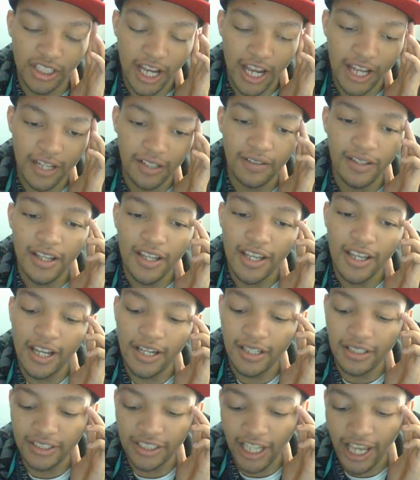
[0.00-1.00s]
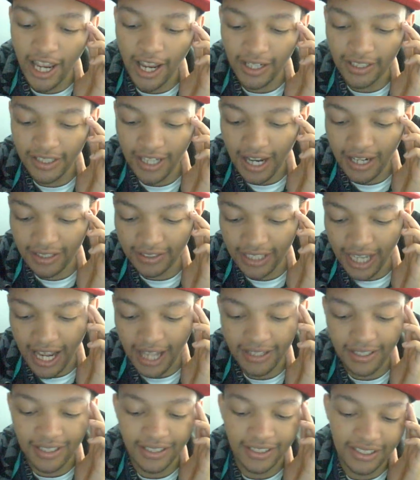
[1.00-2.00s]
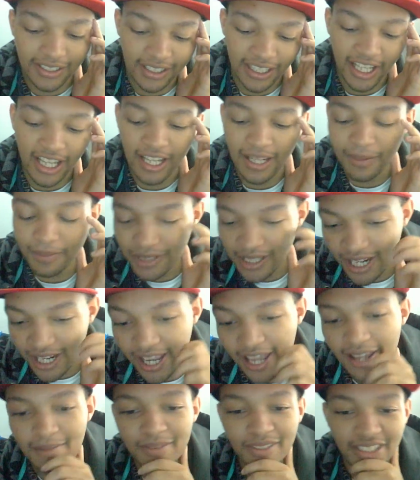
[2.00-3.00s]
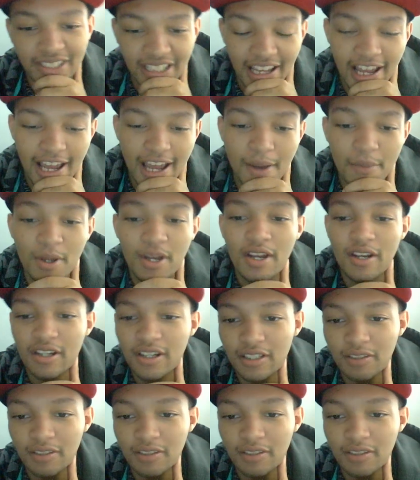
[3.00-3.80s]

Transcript: title and the tag titles at the same damn time,